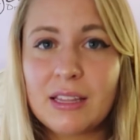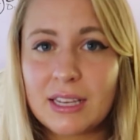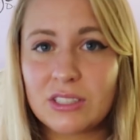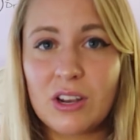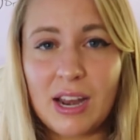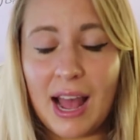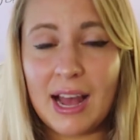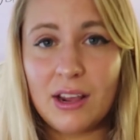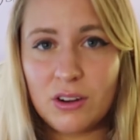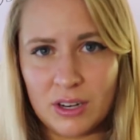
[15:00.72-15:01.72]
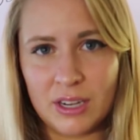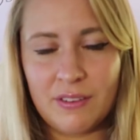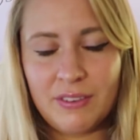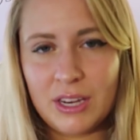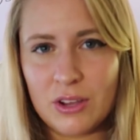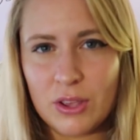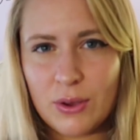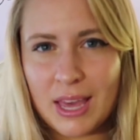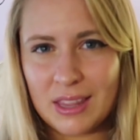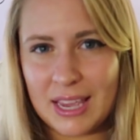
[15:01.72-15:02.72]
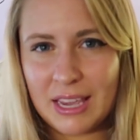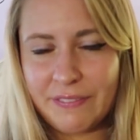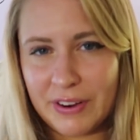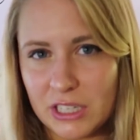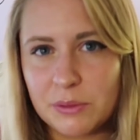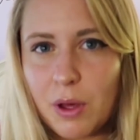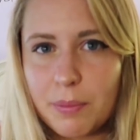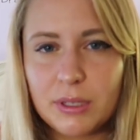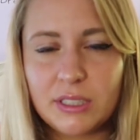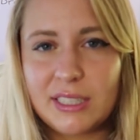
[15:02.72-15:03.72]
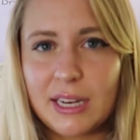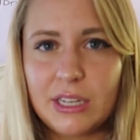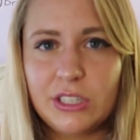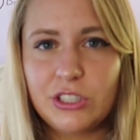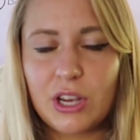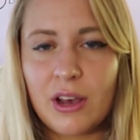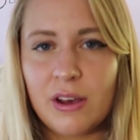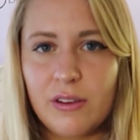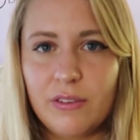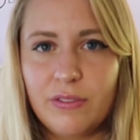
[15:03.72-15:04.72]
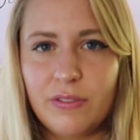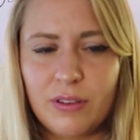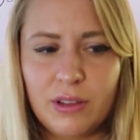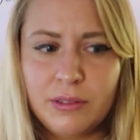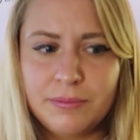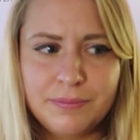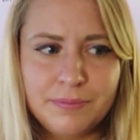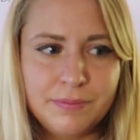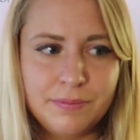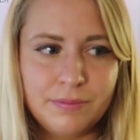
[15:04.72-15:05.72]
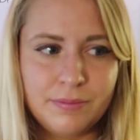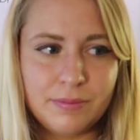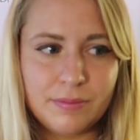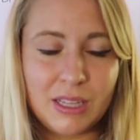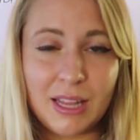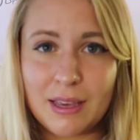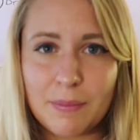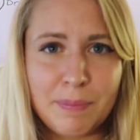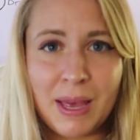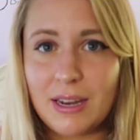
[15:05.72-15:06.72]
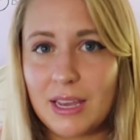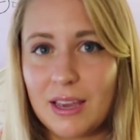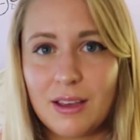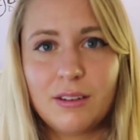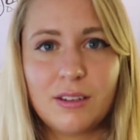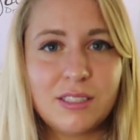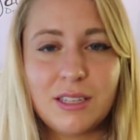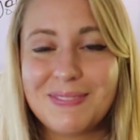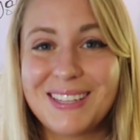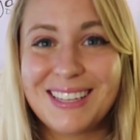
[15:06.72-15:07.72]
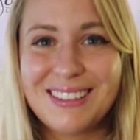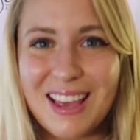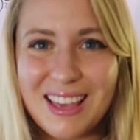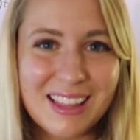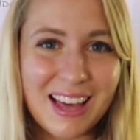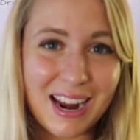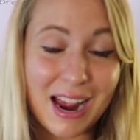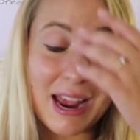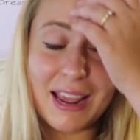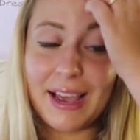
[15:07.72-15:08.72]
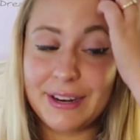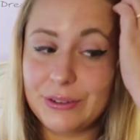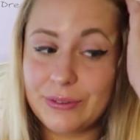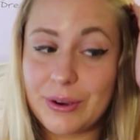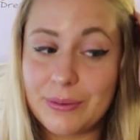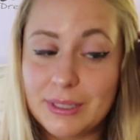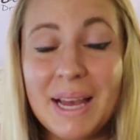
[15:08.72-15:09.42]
clicks on an ad on your video, you get like a very small percentage of like a penny or something like that. I don't know.